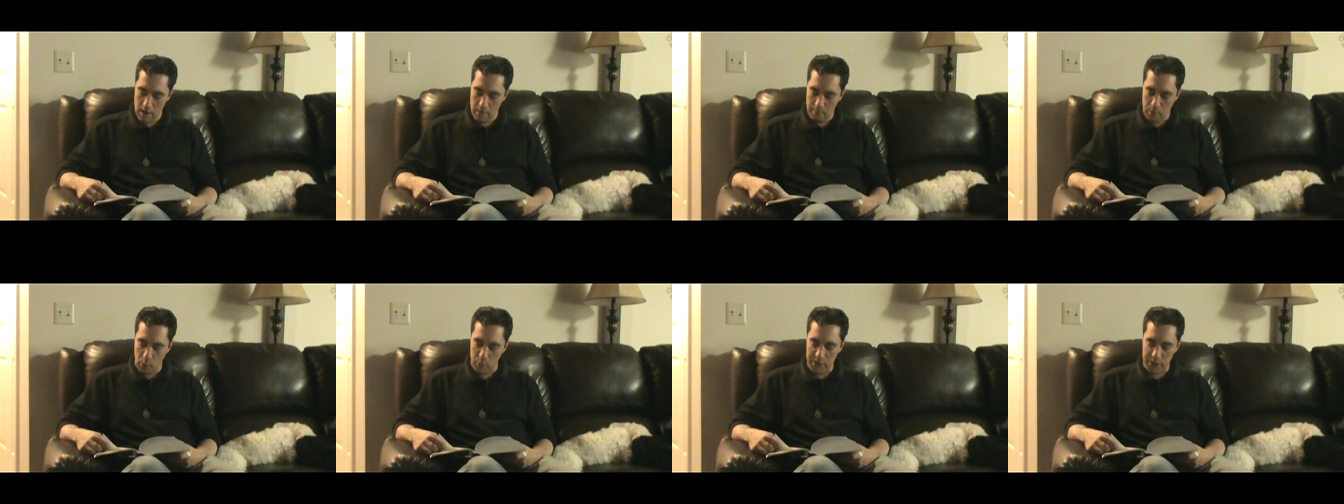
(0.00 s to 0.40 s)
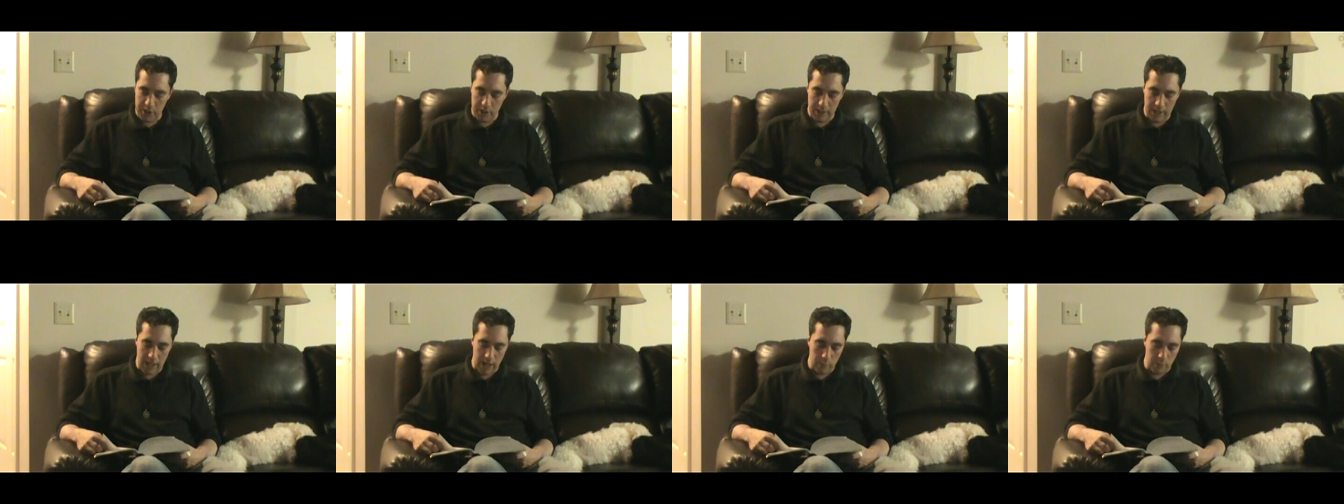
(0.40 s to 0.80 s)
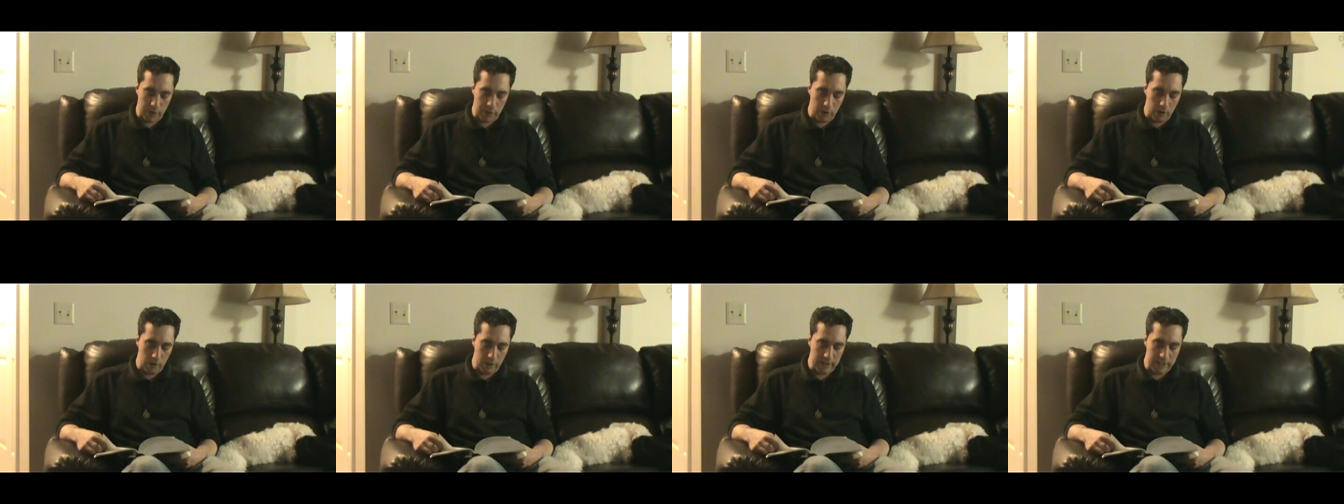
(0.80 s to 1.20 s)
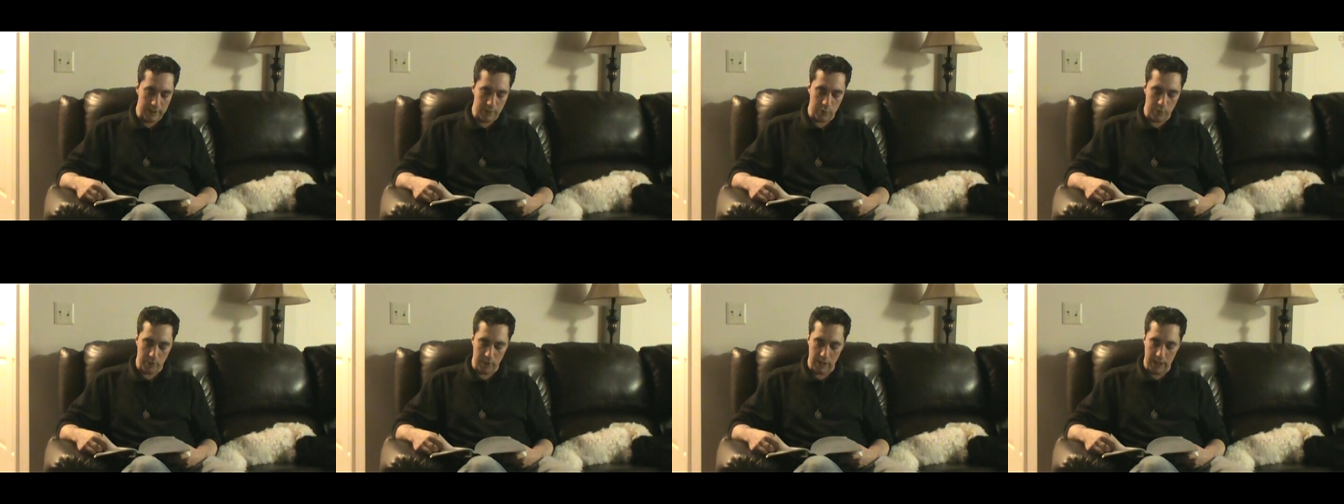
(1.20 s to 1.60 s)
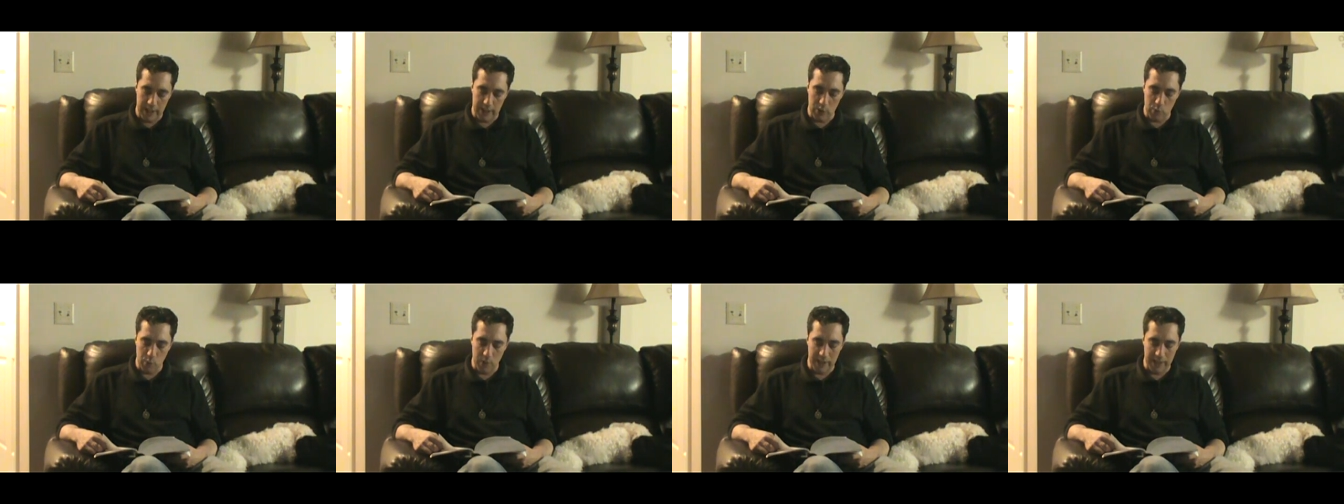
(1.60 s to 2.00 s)
But we should not regard the
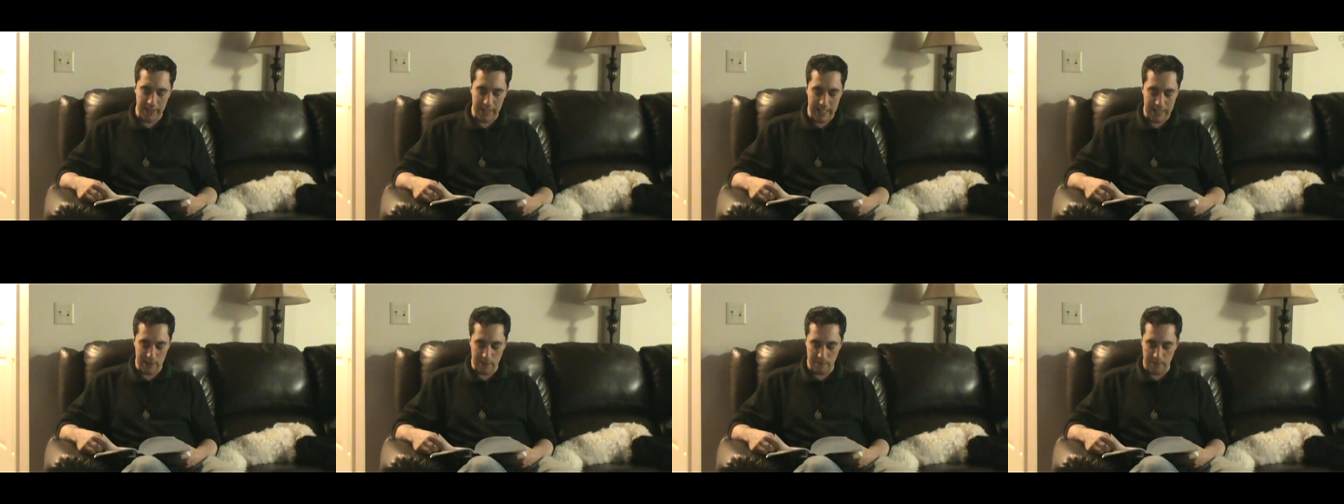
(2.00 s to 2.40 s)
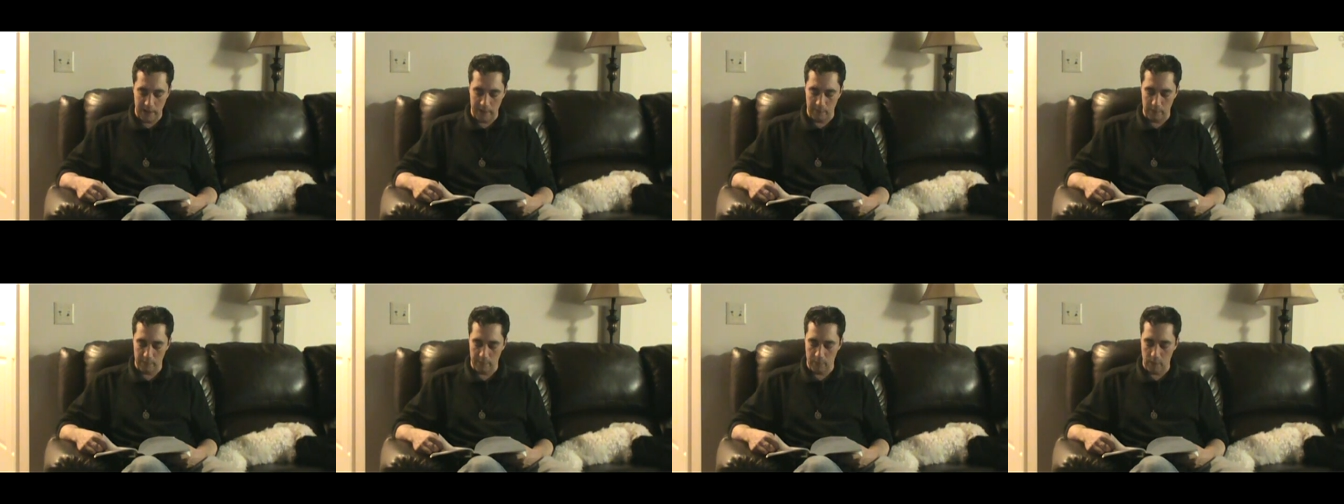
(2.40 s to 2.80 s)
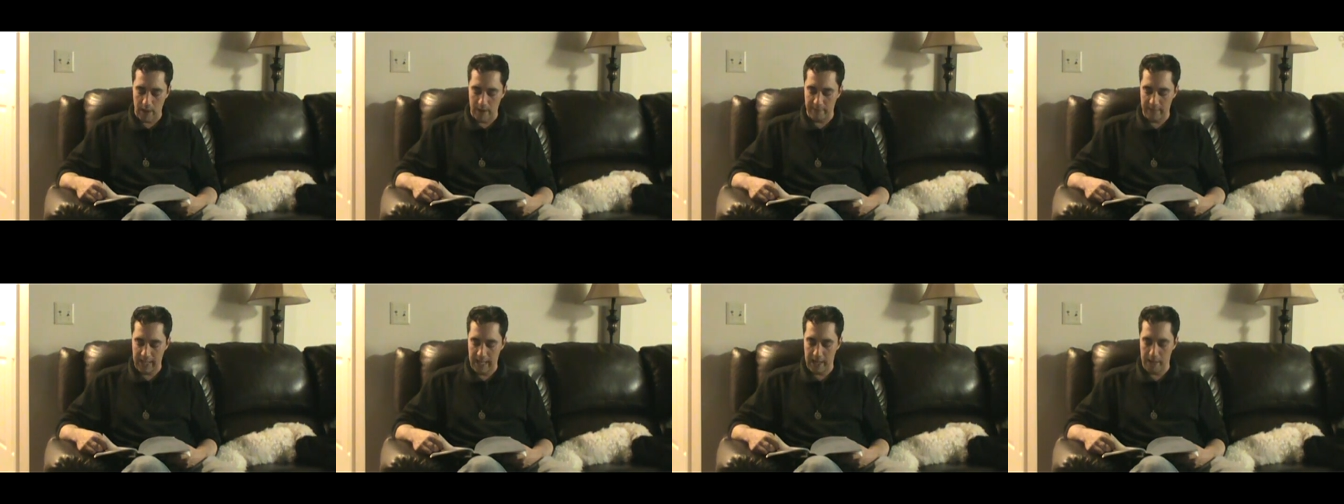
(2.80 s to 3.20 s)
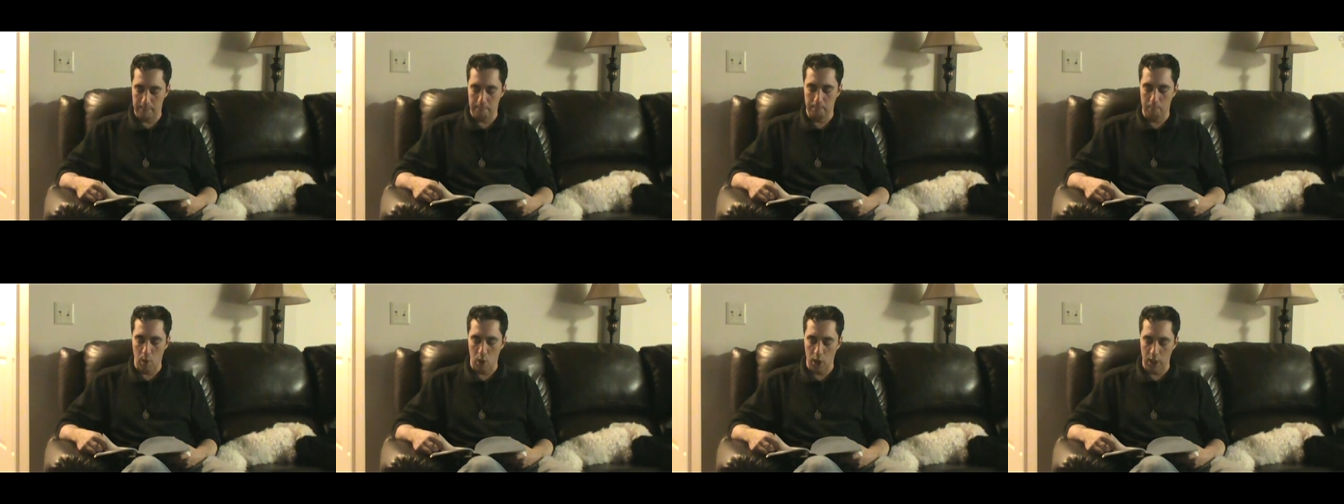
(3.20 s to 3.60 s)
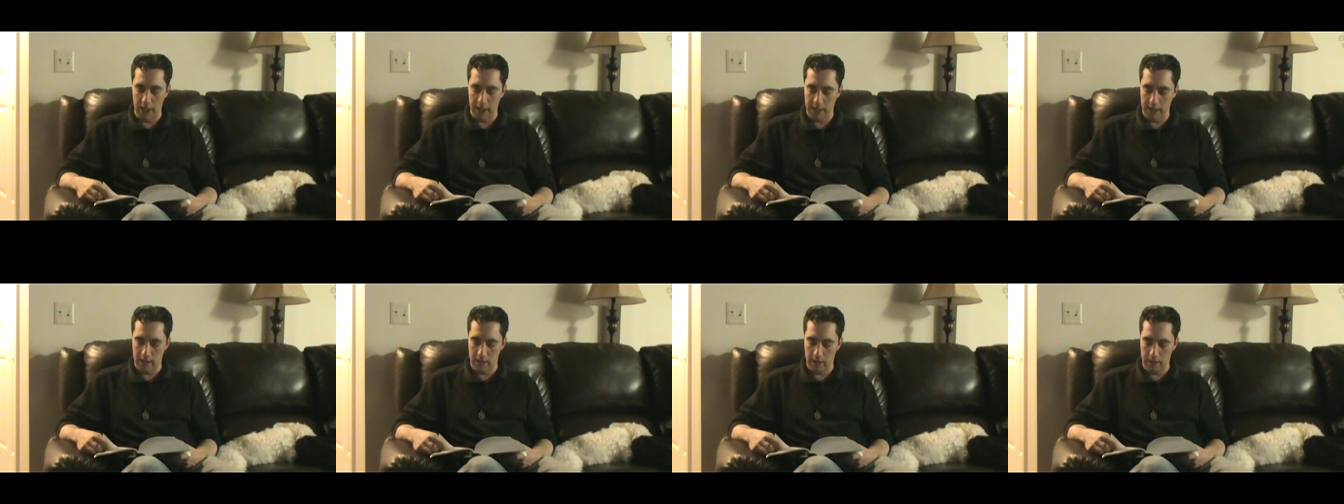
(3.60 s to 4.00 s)
Israelites with less favor for having had a
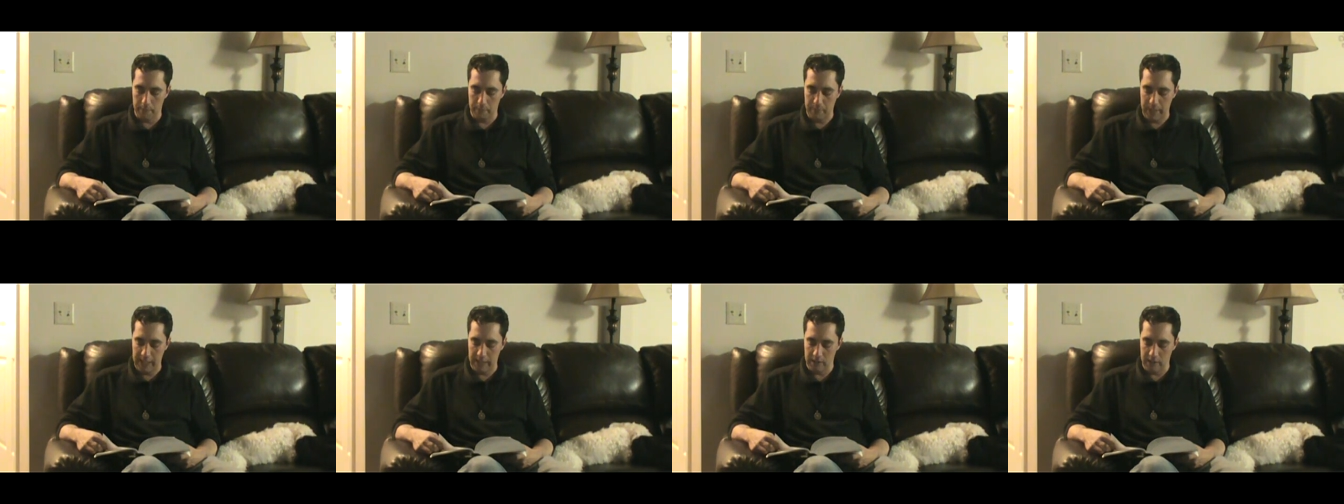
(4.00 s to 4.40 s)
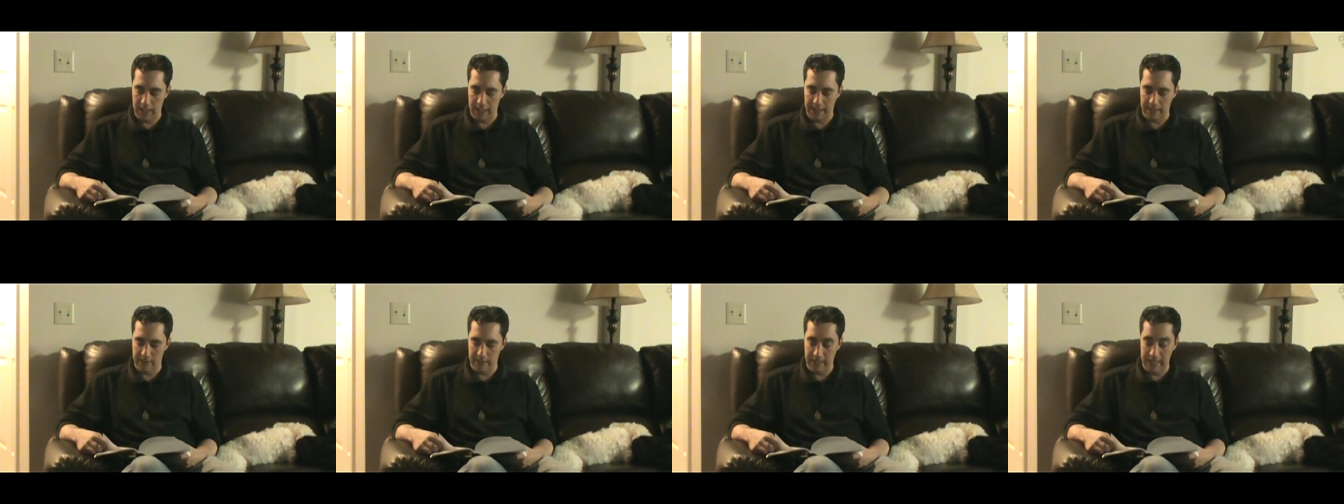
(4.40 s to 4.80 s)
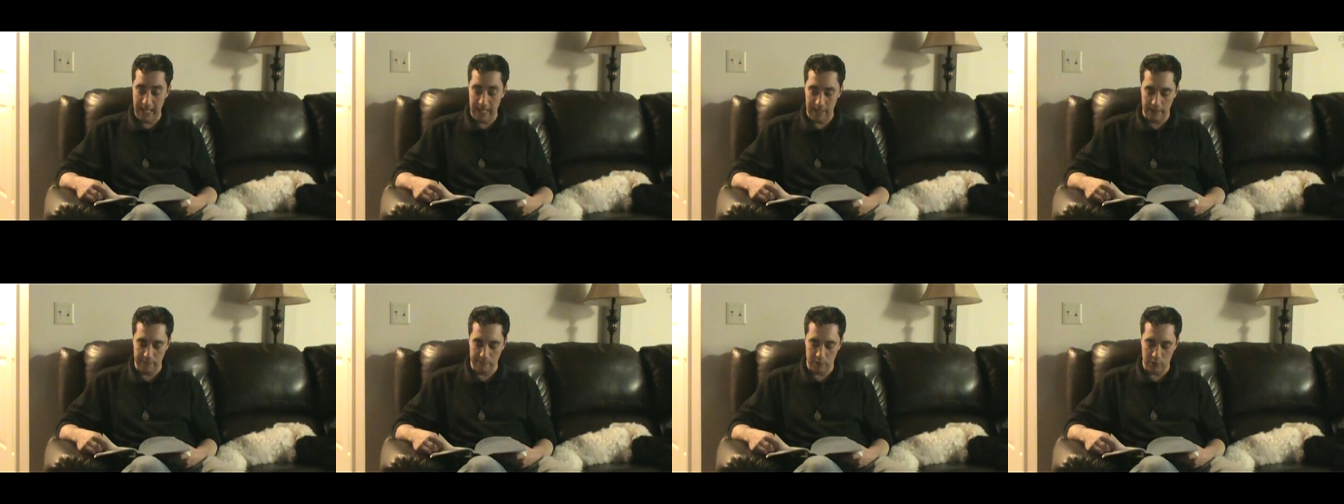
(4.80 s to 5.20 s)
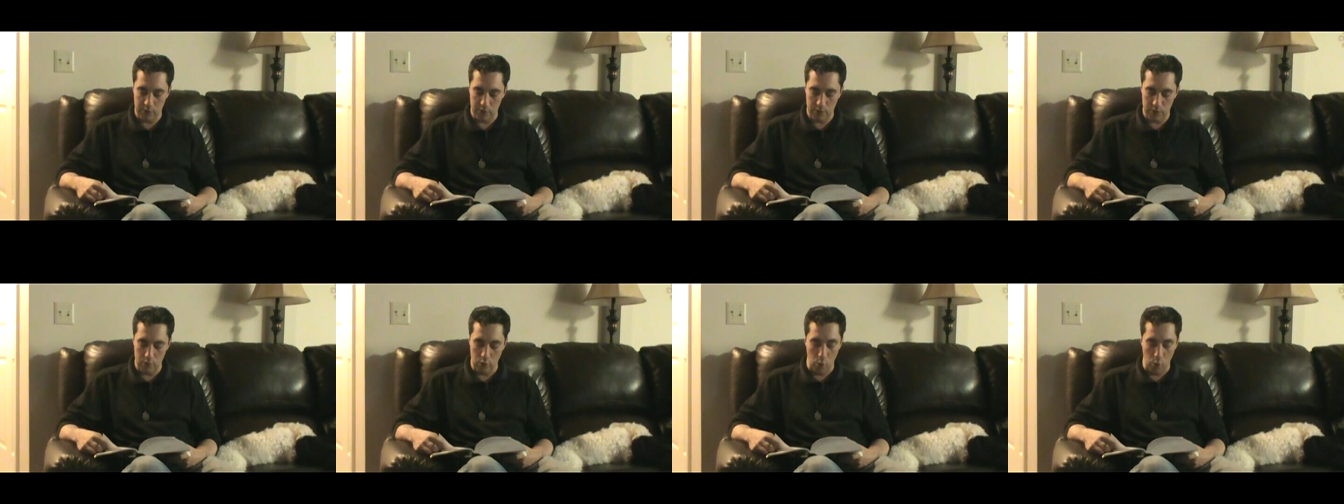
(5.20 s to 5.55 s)
Moloch and being like the natives,